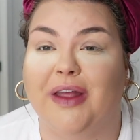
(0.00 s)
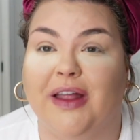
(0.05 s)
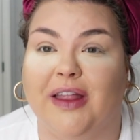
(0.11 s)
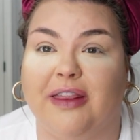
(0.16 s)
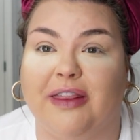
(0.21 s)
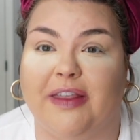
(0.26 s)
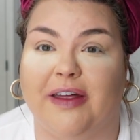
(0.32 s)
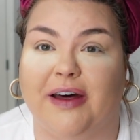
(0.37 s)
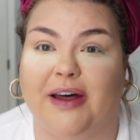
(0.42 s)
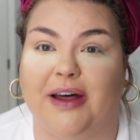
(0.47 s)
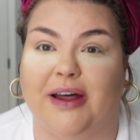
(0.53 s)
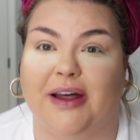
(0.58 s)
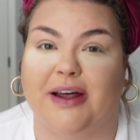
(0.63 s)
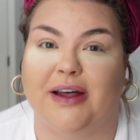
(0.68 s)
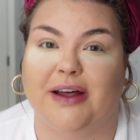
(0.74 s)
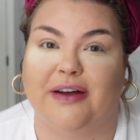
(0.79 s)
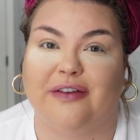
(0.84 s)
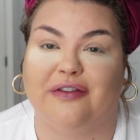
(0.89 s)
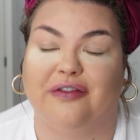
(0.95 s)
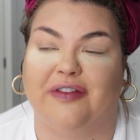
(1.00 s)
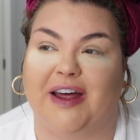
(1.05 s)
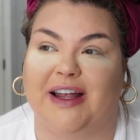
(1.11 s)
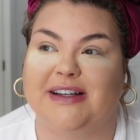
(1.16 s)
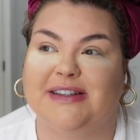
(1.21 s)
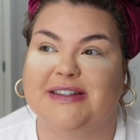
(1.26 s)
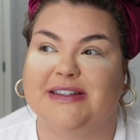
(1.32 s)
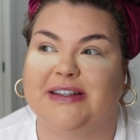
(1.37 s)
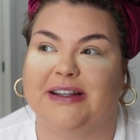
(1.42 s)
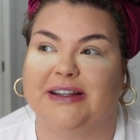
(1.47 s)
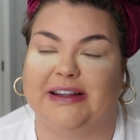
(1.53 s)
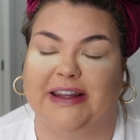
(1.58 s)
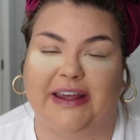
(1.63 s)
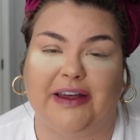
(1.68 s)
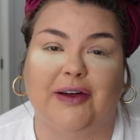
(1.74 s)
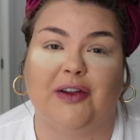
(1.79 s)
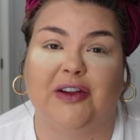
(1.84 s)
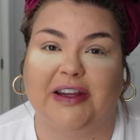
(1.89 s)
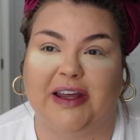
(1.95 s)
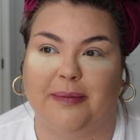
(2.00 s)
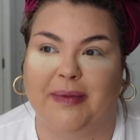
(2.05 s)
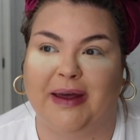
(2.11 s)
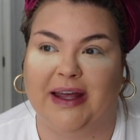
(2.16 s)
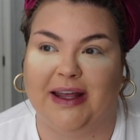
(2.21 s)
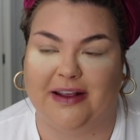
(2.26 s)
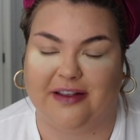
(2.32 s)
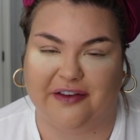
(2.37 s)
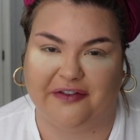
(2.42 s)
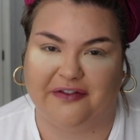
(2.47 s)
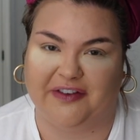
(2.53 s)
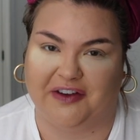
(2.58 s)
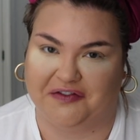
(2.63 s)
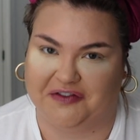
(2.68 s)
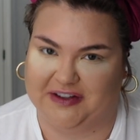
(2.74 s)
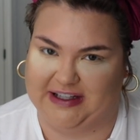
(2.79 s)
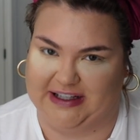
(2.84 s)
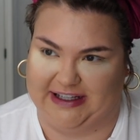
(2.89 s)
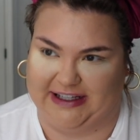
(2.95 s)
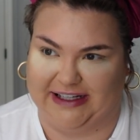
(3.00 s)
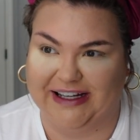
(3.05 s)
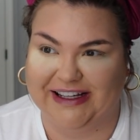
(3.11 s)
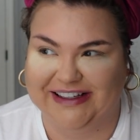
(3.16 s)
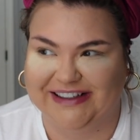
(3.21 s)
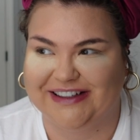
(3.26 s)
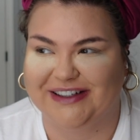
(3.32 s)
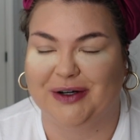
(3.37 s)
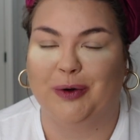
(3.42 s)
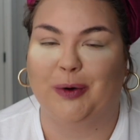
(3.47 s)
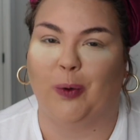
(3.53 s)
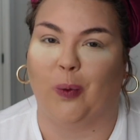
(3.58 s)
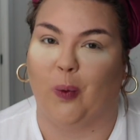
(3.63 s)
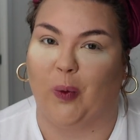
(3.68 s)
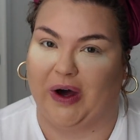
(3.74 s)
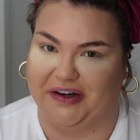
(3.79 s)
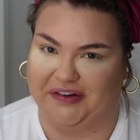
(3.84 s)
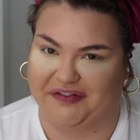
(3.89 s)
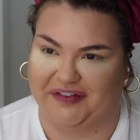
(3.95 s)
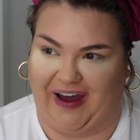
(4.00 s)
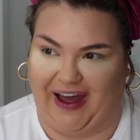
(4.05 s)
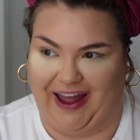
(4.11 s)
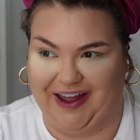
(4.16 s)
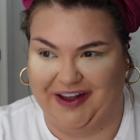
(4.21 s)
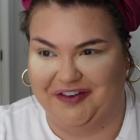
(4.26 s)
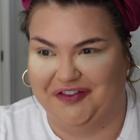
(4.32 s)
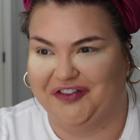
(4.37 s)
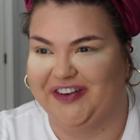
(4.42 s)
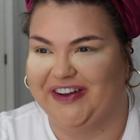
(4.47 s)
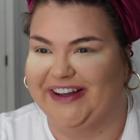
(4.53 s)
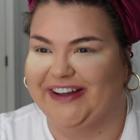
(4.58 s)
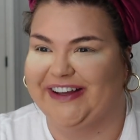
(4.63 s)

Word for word: the event legal limit is 15, one five.